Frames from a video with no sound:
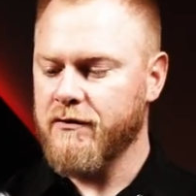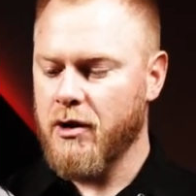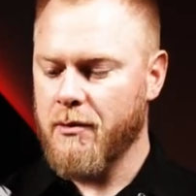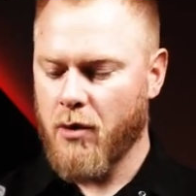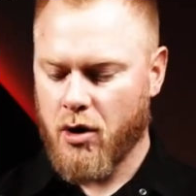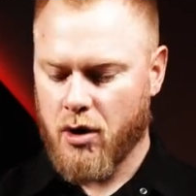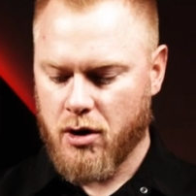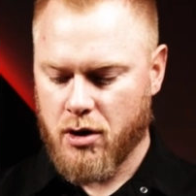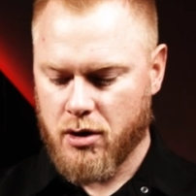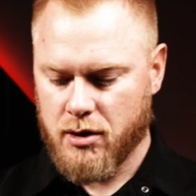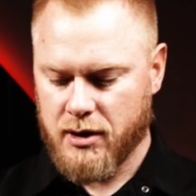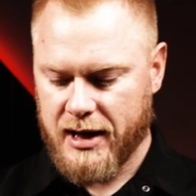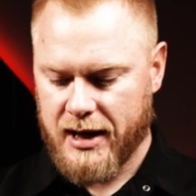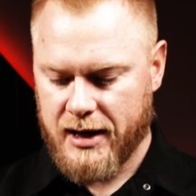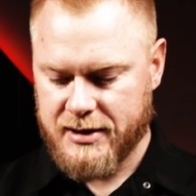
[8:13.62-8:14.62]
of them
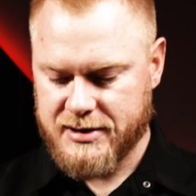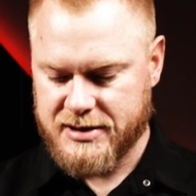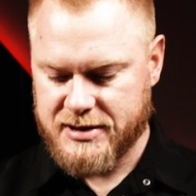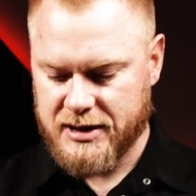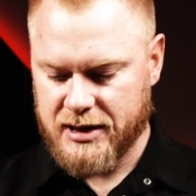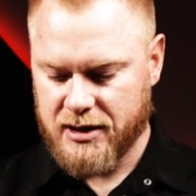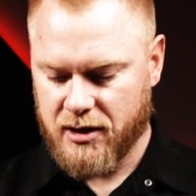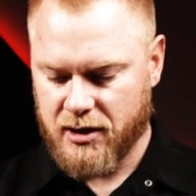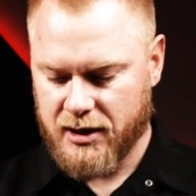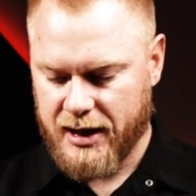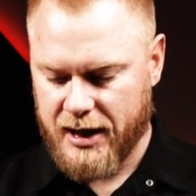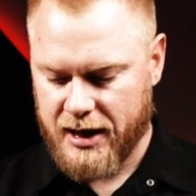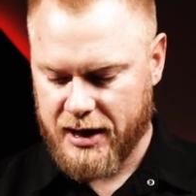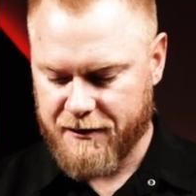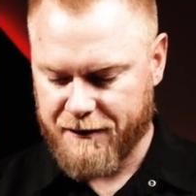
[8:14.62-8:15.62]
are sitting on
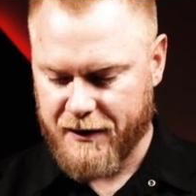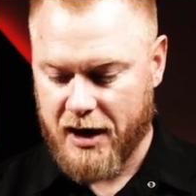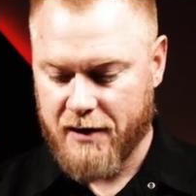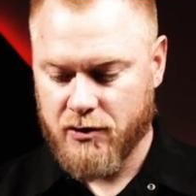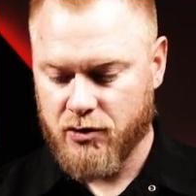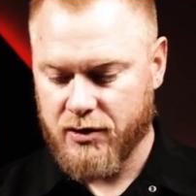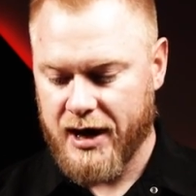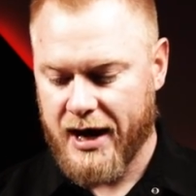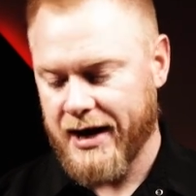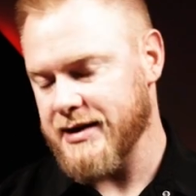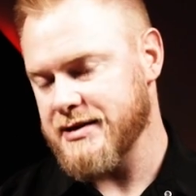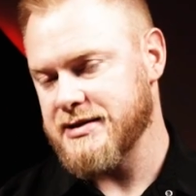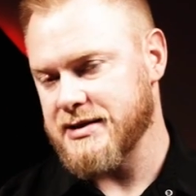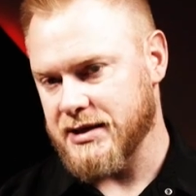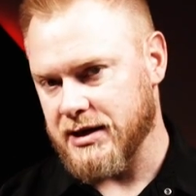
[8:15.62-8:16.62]
a
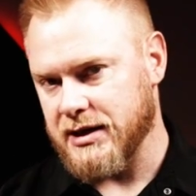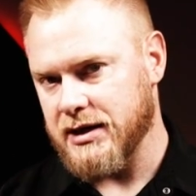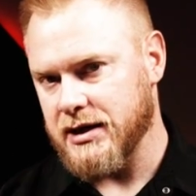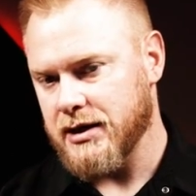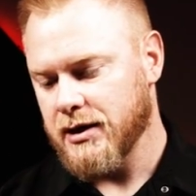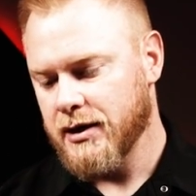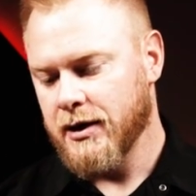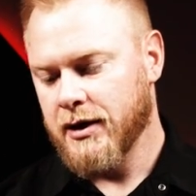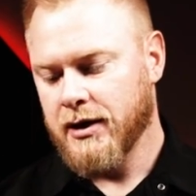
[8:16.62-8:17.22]
509T